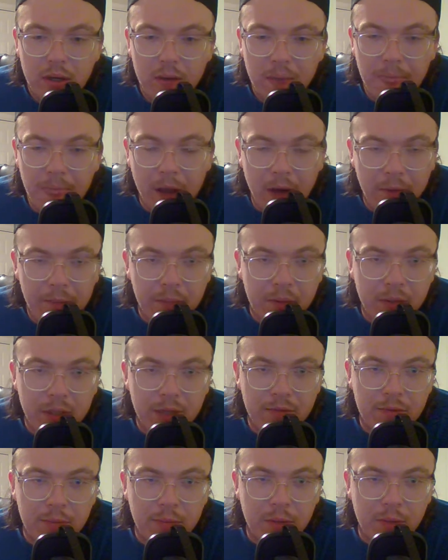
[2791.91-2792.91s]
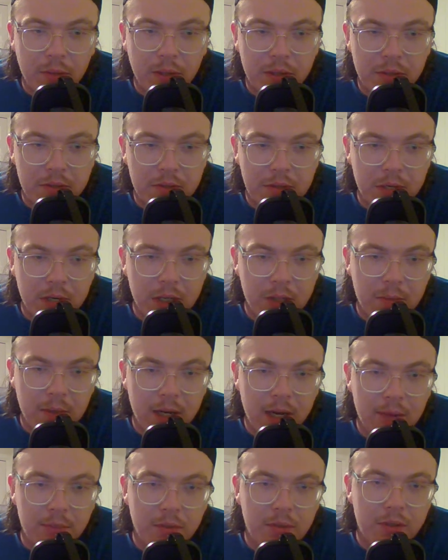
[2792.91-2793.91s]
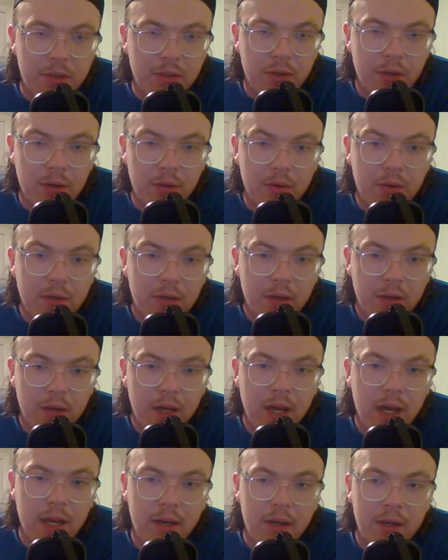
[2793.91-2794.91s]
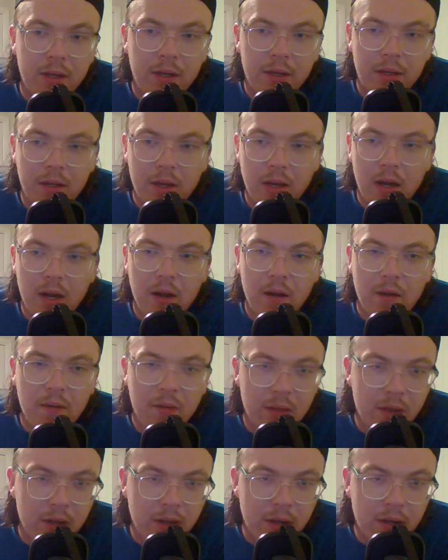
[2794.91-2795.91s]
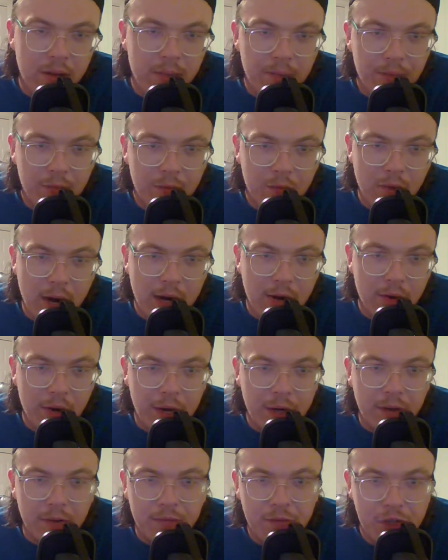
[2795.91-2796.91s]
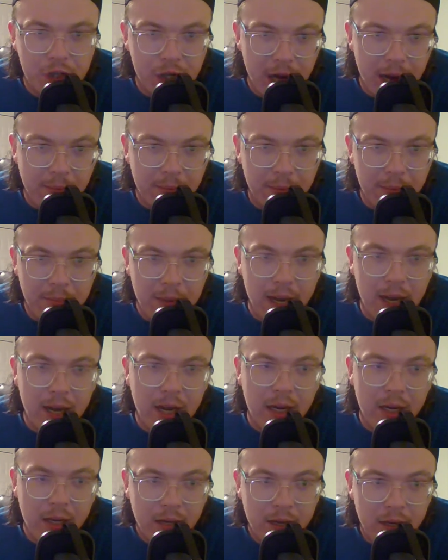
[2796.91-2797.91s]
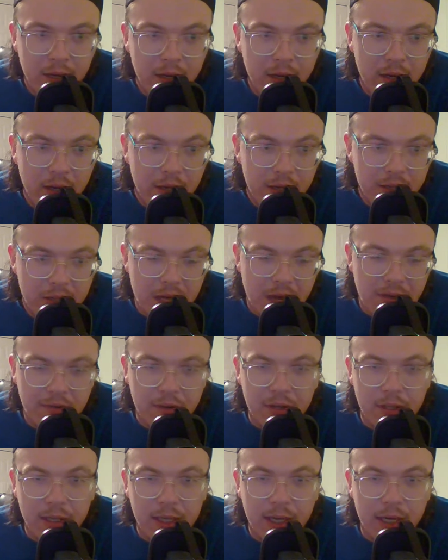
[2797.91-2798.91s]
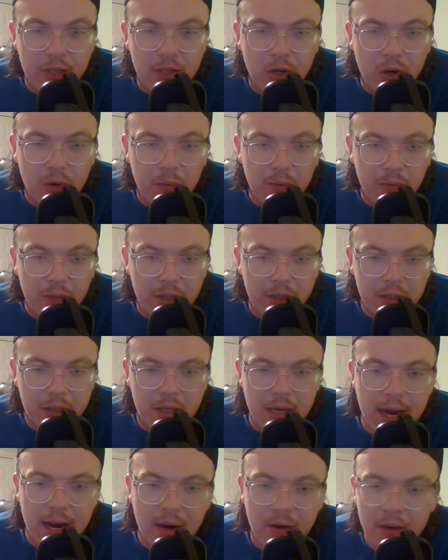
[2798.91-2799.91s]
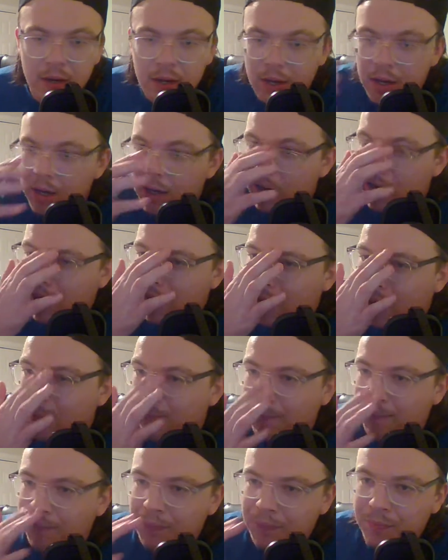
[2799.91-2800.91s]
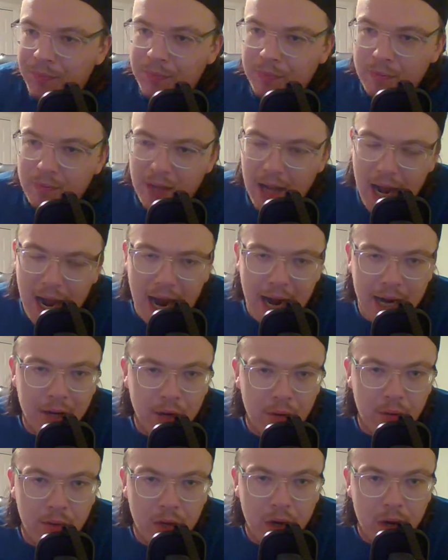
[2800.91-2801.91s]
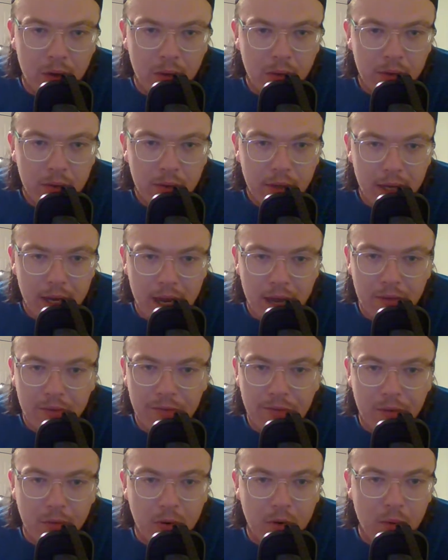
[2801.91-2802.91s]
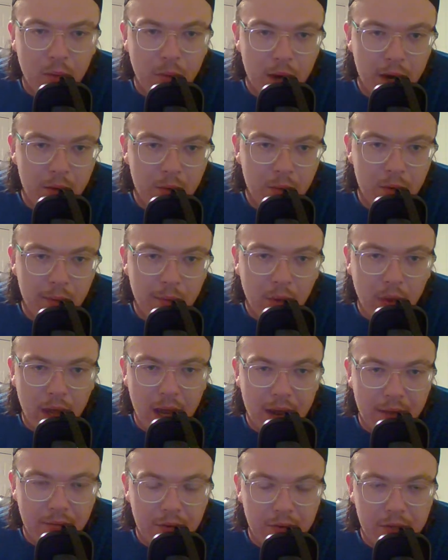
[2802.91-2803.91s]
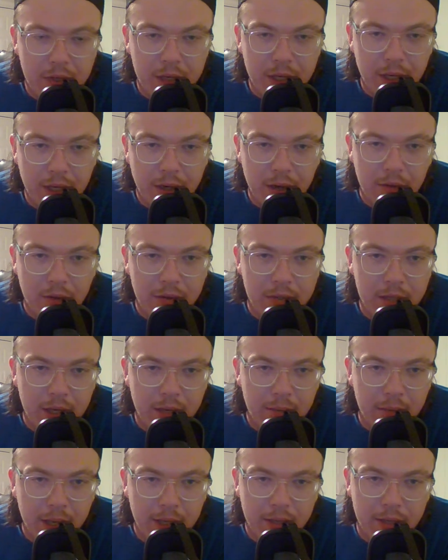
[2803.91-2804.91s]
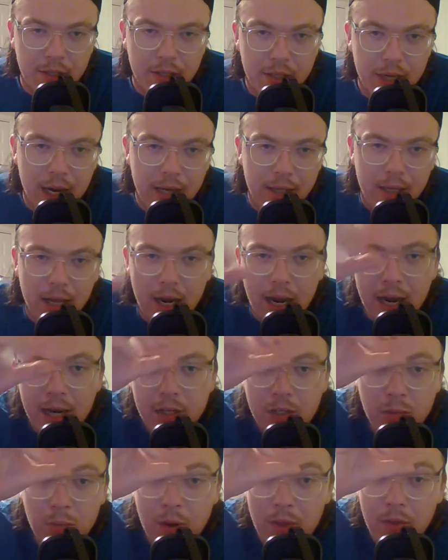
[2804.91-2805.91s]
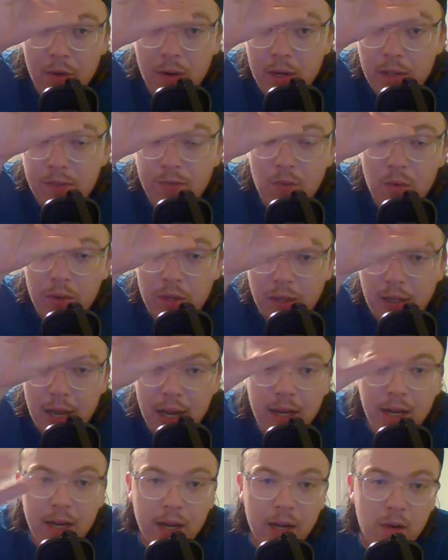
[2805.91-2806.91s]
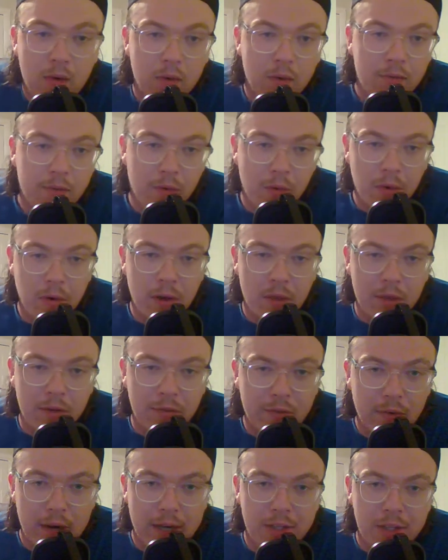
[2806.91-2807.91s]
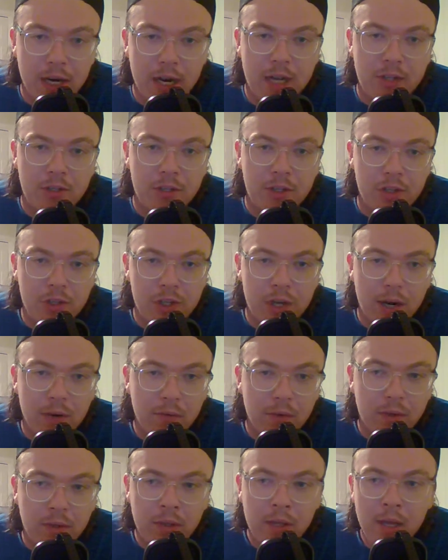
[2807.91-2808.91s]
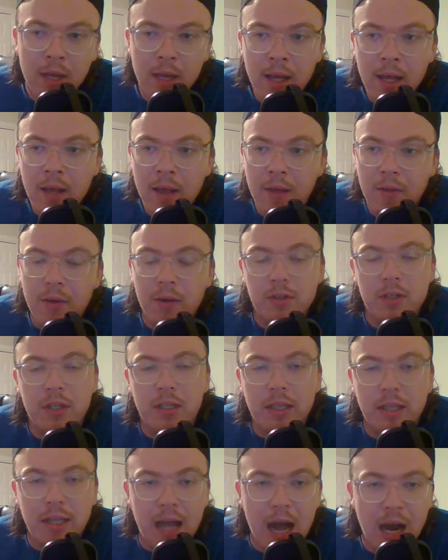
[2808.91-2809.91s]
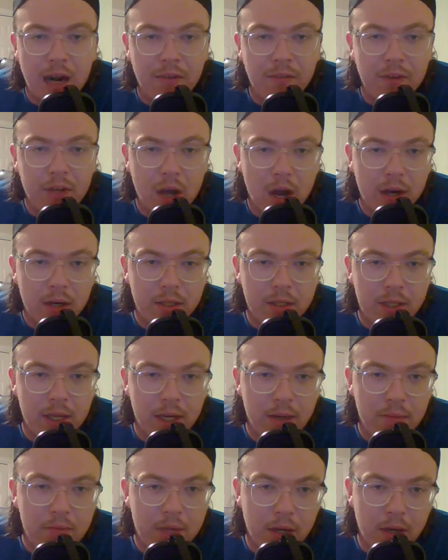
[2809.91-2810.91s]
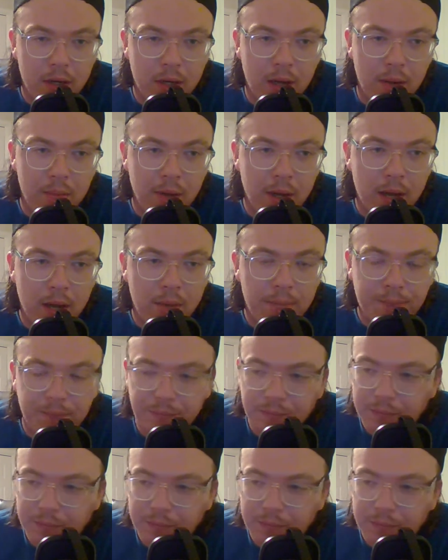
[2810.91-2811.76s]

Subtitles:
unbelievable what the city's been able to do. And the rhetoric of Tampa Bay definitely hits home with this now. I don't know if or when we will ever see another team like this take the ice, whether it's for the Lightning or for another franchise in general. There's a lot of young teams that are coming up.